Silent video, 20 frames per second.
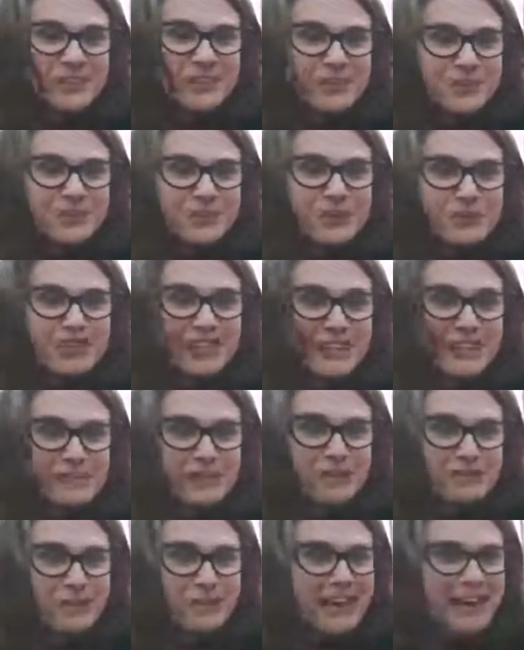So
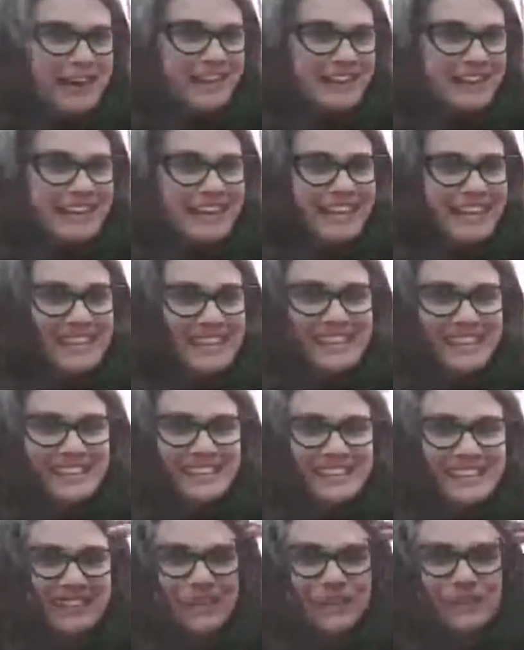giving back, anything
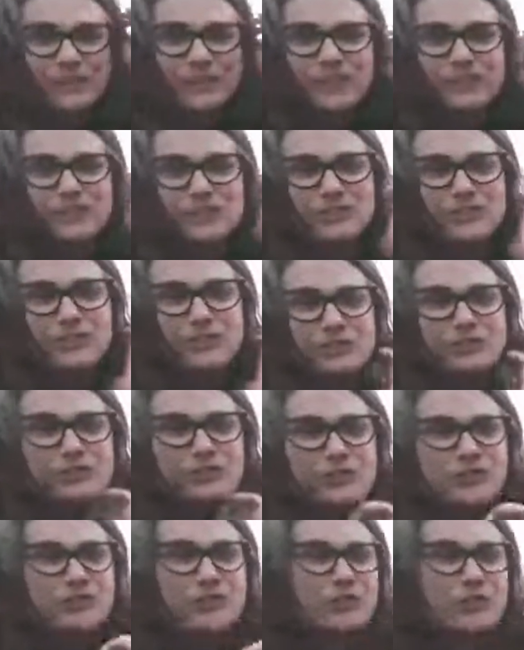that you can
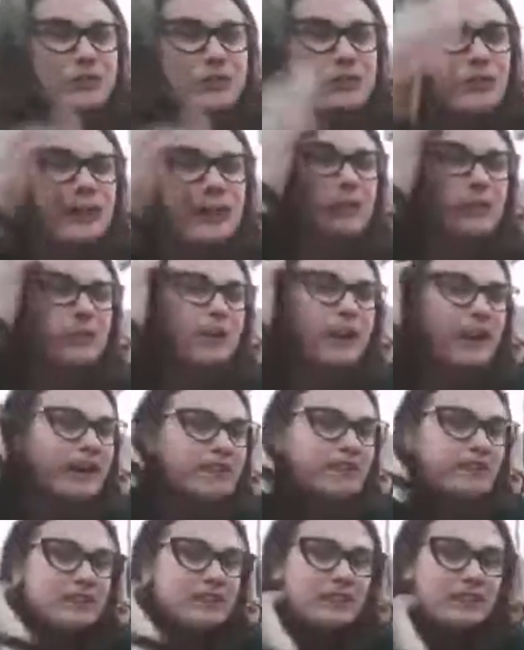do to help
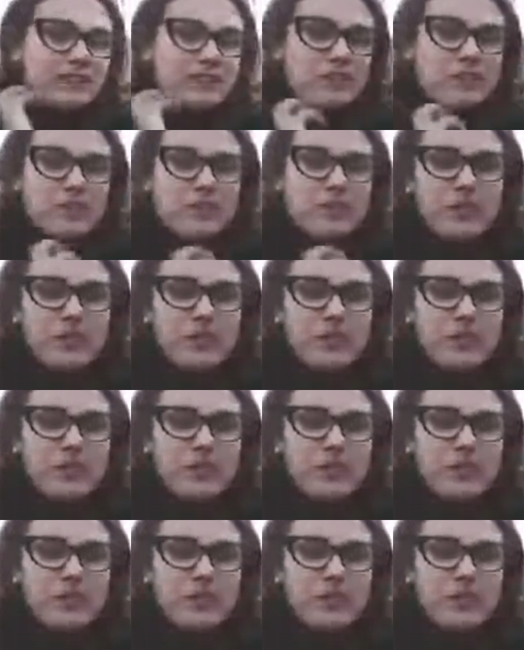others,